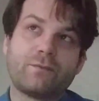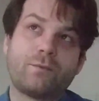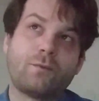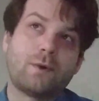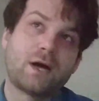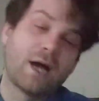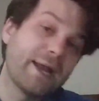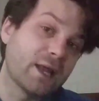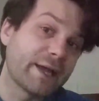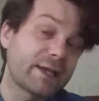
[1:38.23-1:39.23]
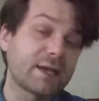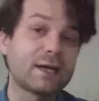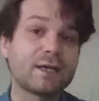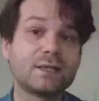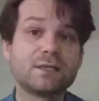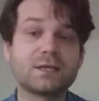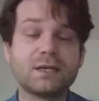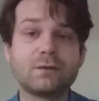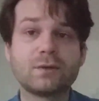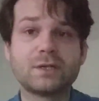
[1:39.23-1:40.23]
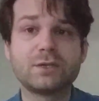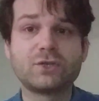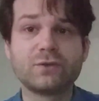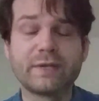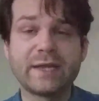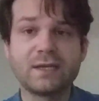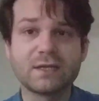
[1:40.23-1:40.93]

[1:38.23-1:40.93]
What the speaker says: what I like and what Sean Maiden